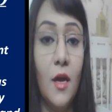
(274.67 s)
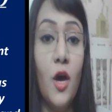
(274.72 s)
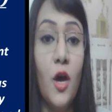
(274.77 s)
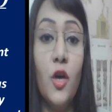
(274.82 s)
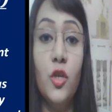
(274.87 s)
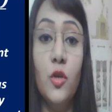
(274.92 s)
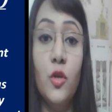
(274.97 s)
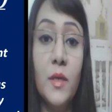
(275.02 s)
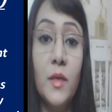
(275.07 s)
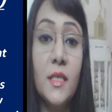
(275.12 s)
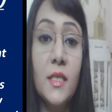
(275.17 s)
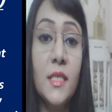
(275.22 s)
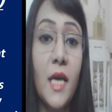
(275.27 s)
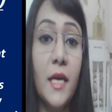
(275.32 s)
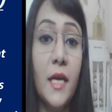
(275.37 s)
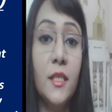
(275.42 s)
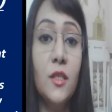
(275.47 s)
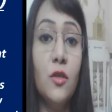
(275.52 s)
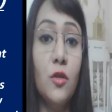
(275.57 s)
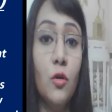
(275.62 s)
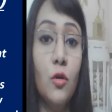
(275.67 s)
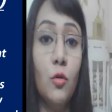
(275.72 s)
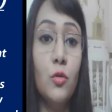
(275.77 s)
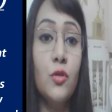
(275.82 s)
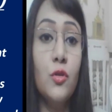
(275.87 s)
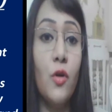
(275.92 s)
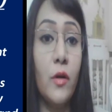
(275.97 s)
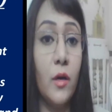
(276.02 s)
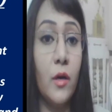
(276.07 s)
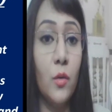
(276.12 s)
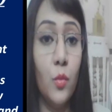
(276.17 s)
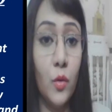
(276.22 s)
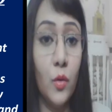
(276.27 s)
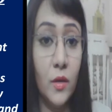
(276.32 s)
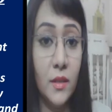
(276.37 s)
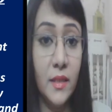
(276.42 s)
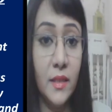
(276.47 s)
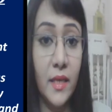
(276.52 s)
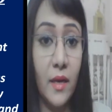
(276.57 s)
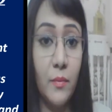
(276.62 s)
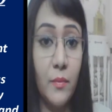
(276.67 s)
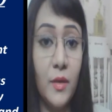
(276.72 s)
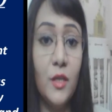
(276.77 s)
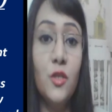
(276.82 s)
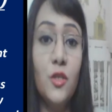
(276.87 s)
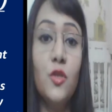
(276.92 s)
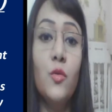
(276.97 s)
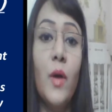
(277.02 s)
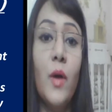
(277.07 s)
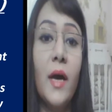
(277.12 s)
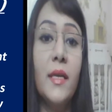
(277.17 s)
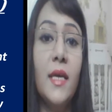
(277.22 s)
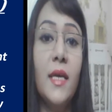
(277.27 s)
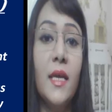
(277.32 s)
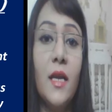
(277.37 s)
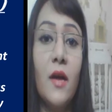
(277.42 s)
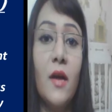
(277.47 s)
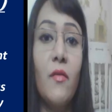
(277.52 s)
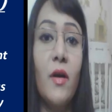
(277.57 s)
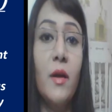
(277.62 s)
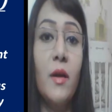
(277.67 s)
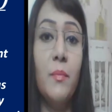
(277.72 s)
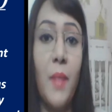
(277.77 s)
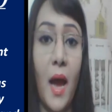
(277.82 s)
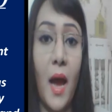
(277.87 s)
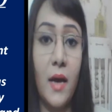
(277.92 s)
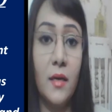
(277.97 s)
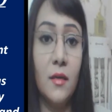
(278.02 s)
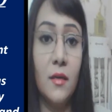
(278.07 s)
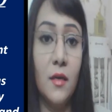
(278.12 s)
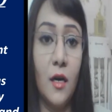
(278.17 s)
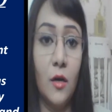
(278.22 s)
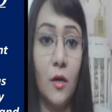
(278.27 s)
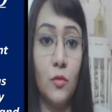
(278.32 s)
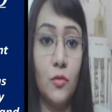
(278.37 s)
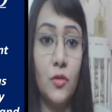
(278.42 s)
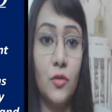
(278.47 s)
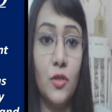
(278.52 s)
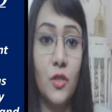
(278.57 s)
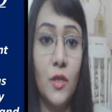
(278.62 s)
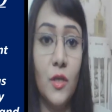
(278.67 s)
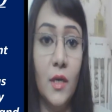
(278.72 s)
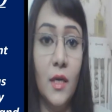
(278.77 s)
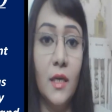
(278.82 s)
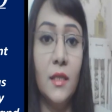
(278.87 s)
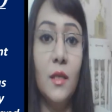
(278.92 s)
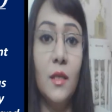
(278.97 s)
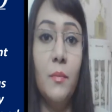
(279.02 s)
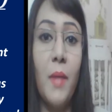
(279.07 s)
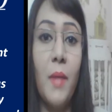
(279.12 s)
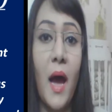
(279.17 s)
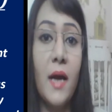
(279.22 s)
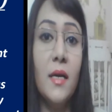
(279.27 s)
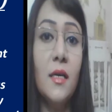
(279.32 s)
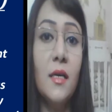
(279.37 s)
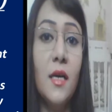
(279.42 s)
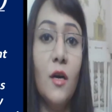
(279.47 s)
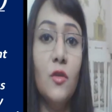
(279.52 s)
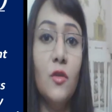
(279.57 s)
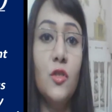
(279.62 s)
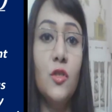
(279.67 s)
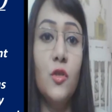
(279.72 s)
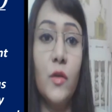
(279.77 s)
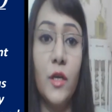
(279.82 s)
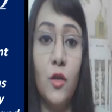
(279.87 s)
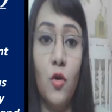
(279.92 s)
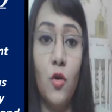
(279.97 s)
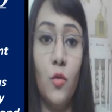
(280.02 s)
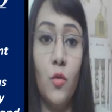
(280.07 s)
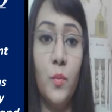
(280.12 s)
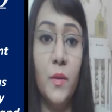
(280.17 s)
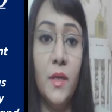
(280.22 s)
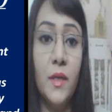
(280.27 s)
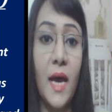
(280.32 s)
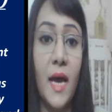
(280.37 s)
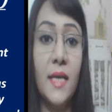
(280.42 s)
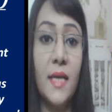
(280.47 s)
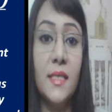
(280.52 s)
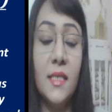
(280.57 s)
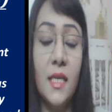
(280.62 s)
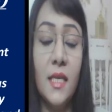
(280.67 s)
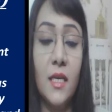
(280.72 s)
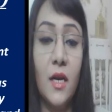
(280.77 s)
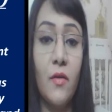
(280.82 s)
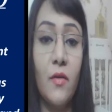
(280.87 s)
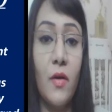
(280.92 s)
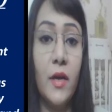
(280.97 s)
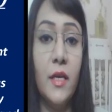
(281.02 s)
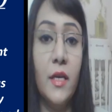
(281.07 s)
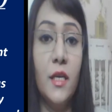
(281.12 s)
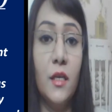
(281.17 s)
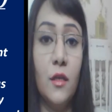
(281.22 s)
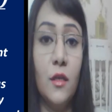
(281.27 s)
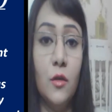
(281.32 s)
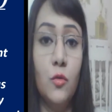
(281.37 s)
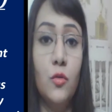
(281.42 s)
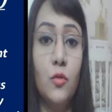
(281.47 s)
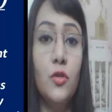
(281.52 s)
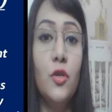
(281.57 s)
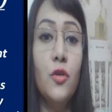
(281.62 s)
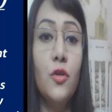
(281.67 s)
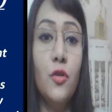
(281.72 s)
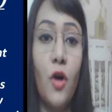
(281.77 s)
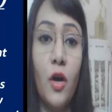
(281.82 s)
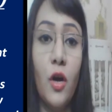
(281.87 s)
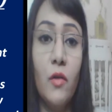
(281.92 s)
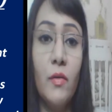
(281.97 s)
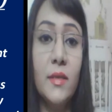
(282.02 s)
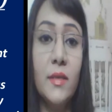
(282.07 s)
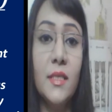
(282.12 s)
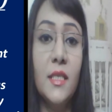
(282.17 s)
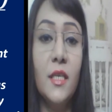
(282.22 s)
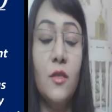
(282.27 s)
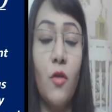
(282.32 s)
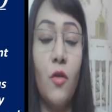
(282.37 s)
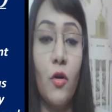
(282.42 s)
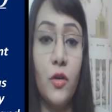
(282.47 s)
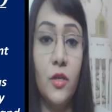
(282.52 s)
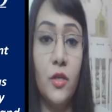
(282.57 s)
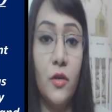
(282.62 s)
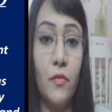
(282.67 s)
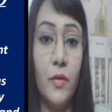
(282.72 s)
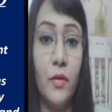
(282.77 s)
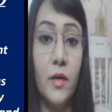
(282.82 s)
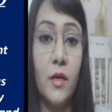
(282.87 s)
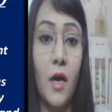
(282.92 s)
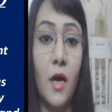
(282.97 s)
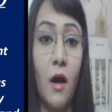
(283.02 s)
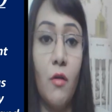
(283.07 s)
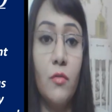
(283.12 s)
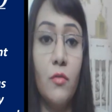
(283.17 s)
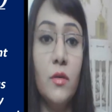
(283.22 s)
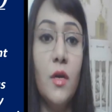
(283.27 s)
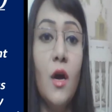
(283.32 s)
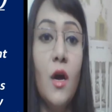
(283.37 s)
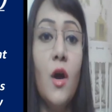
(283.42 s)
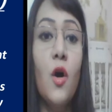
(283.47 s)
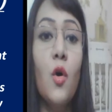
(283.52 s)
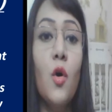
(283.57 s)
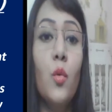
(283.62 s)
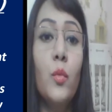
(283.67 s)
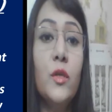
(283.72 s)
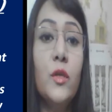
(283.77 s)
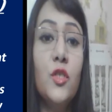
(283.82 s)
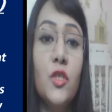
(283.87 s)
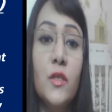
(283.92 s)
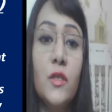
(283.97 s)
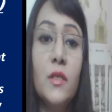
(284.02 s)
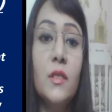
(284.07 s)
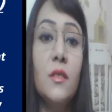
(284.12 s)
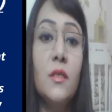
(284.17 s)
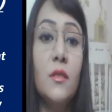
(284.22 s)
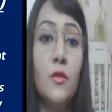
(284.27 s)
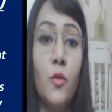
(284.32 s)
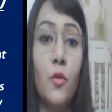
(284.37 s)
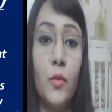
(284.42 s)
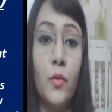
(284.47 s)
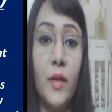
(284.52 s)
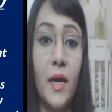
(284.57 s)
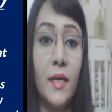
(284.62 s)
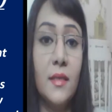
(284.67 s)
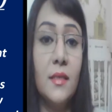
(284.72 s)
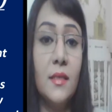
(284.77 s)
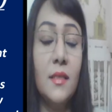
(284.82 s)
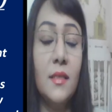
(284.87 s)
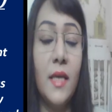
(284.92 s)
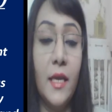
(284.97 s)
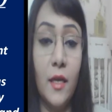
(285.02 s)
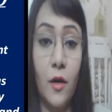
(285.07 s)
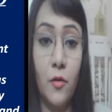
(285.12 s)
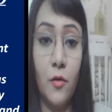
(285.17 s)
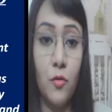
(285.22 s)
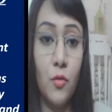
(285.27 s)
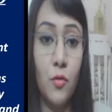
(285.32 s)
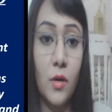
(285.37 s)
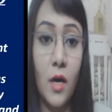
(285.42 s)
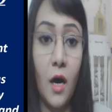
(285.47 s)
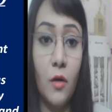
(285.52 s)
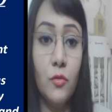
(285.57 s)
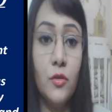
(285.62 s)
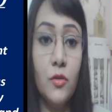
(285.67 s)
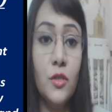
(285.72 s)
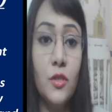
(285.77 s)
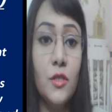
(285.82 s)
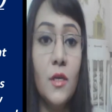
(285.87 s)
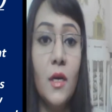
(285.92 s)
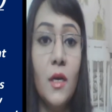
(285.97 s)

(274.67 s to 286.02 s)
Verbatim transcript: You must either close or convert them into an NRI bank account. The bank accounts you can open as an NRI include non-resident ordinary account, which is known as NRO account,